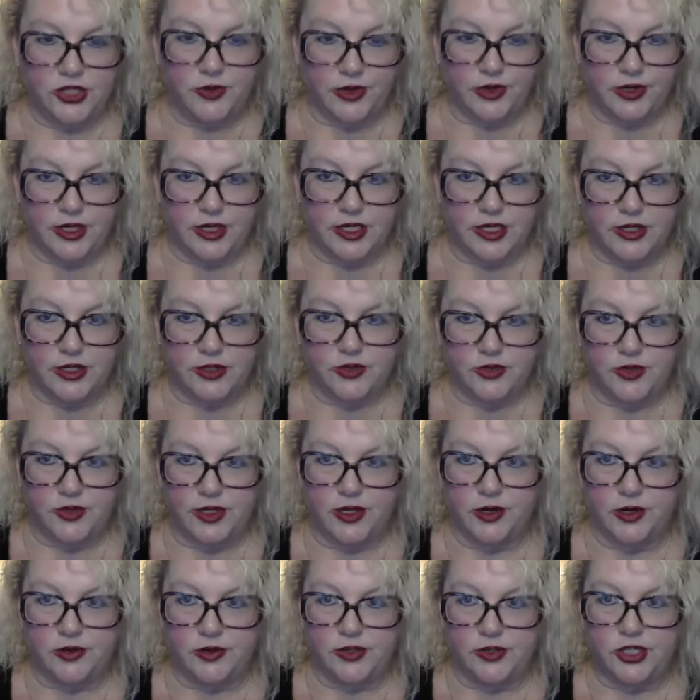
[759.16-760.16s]
in our industry
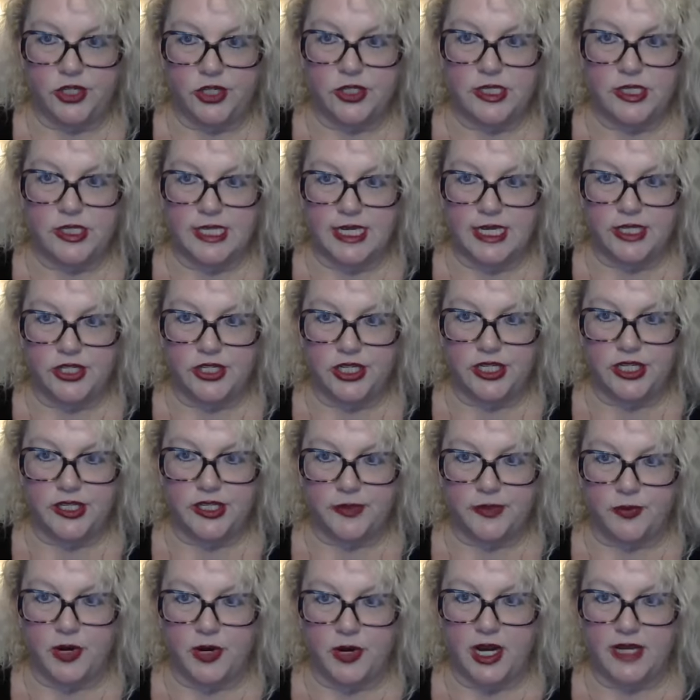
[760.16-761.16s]
though. Jill says she's
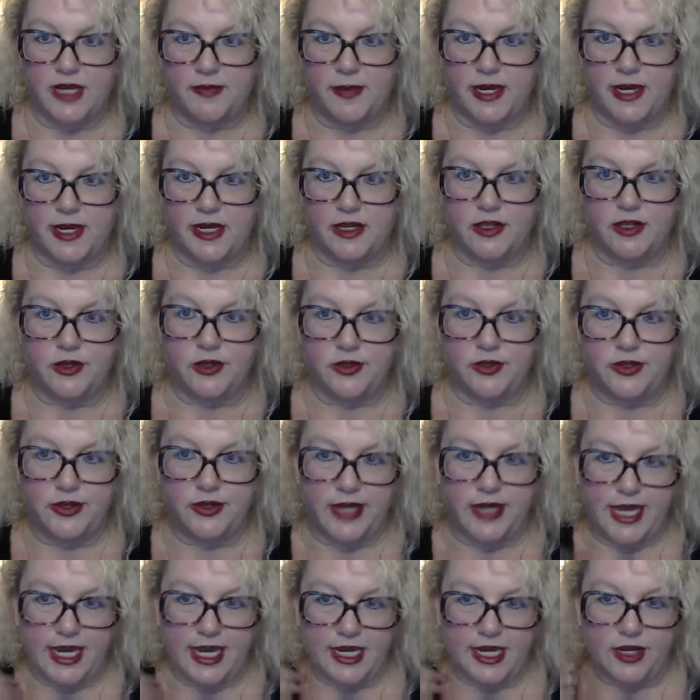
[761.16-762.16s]
surprised by LOs who
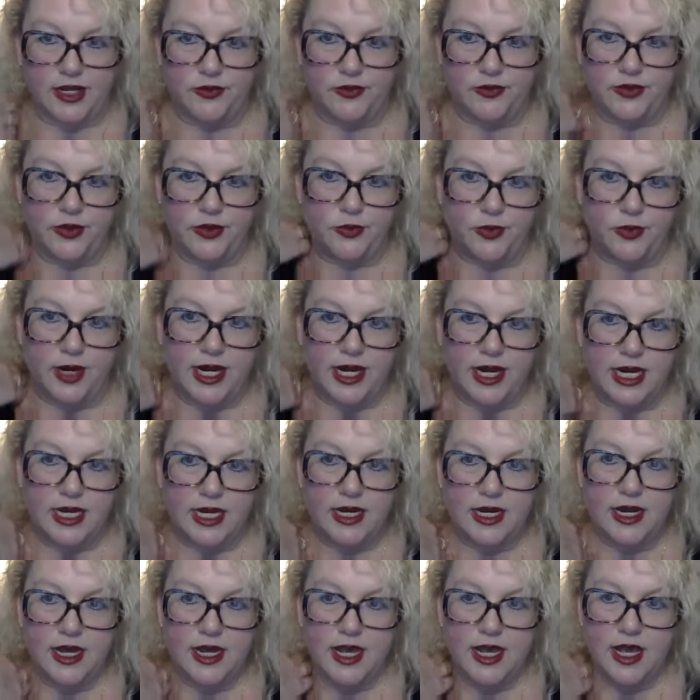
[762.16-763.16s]
can't get over the rate
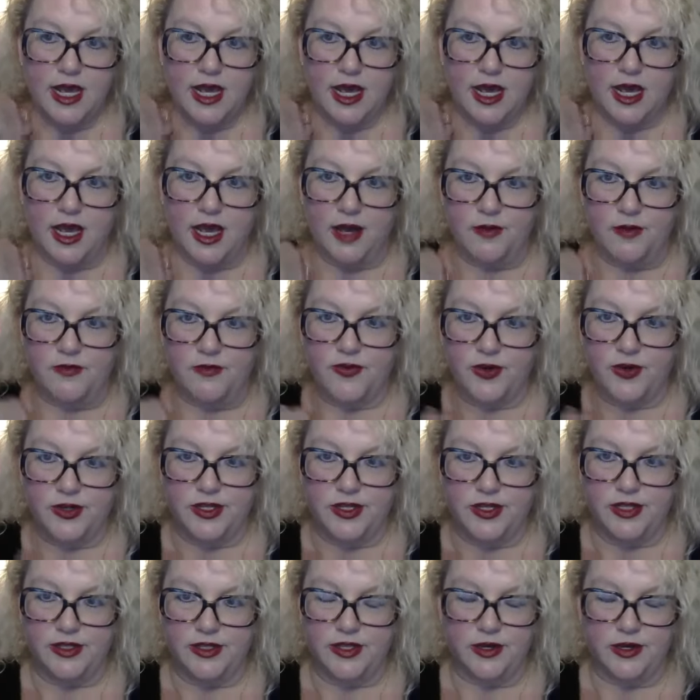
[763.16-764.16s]

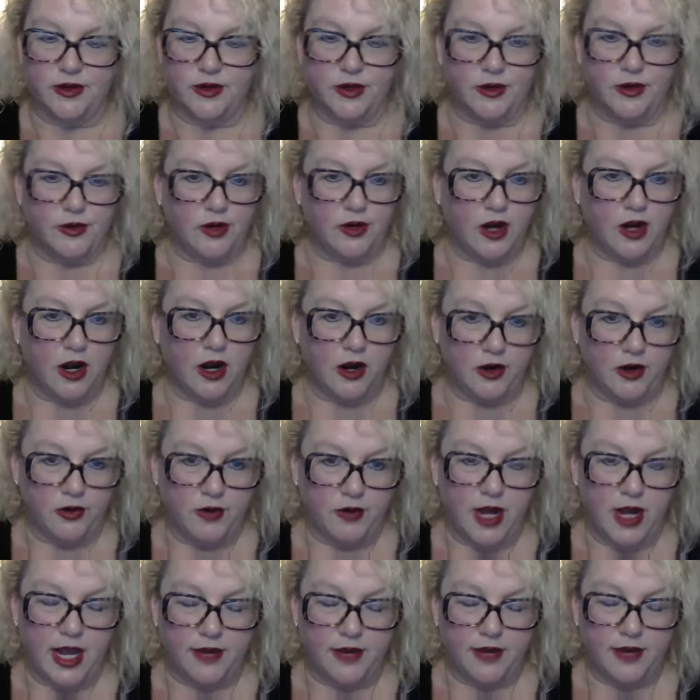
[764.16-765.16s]
versus the
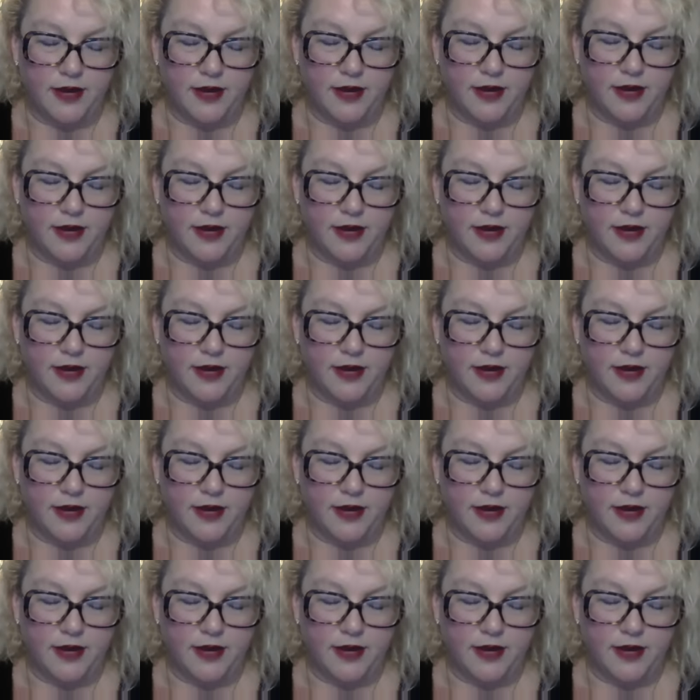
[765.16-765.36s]
ROI.